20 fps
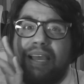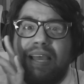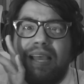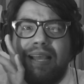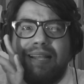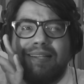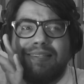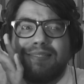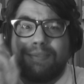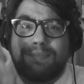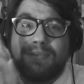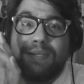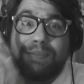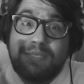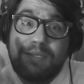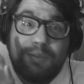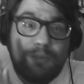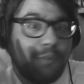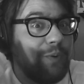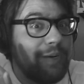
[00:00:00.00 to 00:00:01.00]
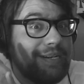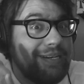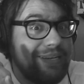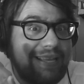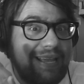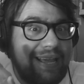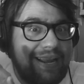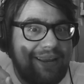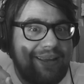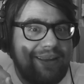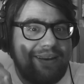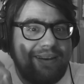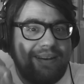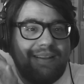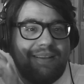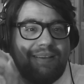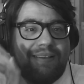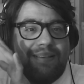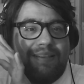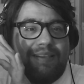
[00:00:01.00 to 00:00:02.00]
And sometimes you wouldn't get it.
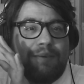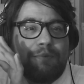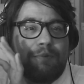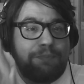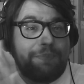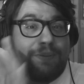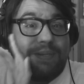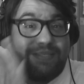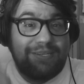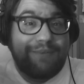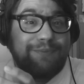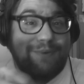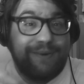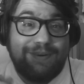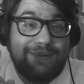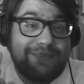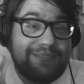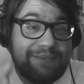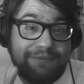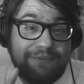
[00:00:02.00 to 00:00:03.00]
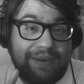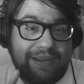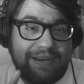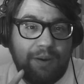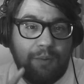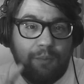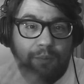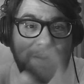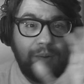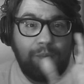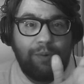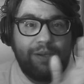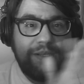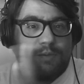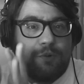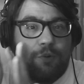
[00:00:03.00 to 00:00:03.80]
It would be difficult to find out what it was.